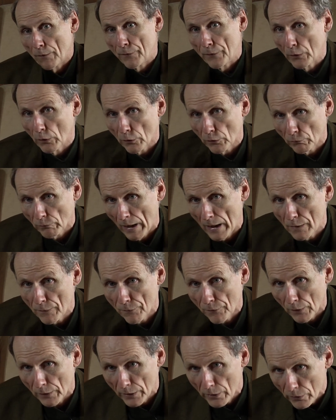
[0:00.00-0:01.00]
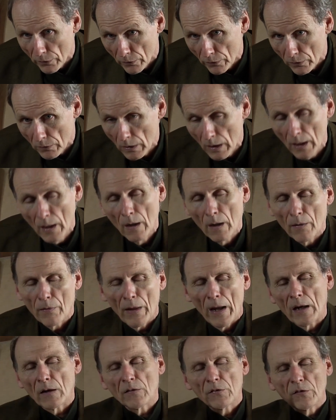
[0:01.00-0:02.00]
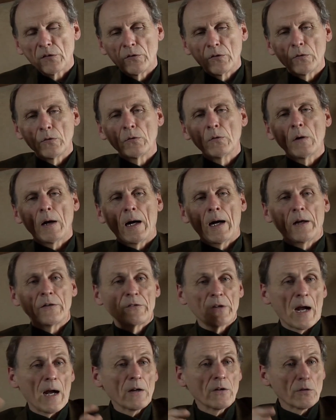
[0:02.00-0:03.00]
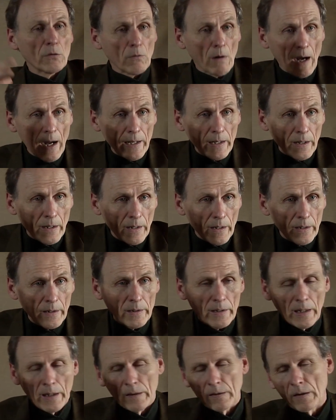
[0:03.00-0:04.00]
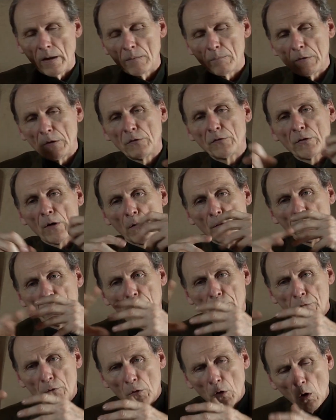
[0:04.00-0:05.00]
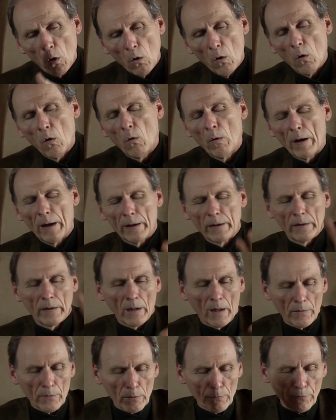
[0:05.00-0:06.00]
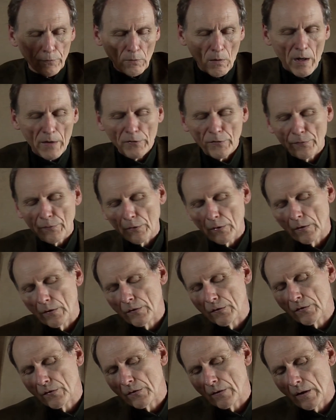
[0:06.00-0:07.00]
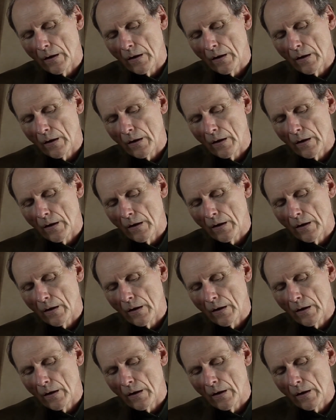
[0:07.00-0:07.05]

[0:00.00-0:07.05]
feels right for you, thanks to Jacques Derrida and Michel Foucault and other philosophers